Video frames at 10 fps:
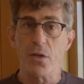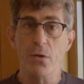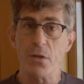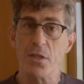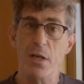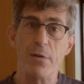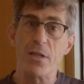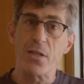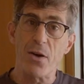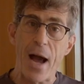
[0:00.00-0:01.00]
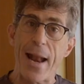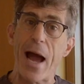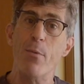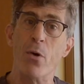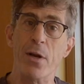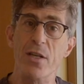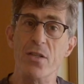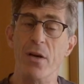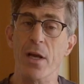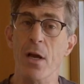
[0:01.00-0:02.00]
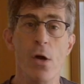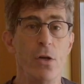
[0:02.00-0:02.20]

stools seem to slide out more easily.